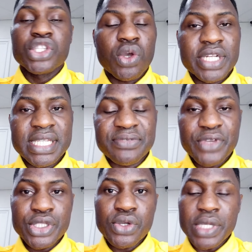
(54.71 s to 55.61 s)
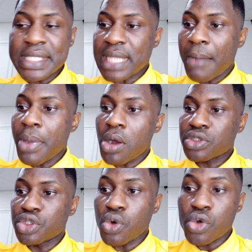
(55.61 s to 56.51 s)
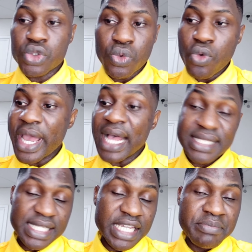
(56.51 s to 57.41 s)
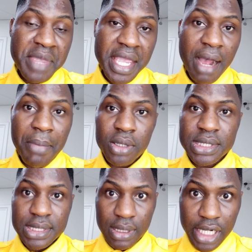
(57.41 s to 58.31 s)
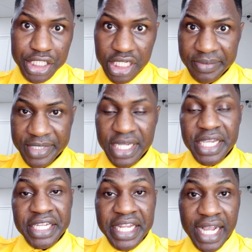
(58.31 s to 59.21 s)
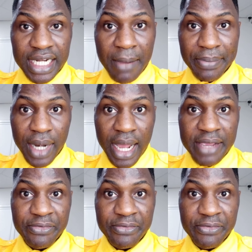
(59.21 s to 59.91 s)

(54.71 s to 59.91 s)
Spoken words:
So this video is about those who were asking me about scholarships they can apply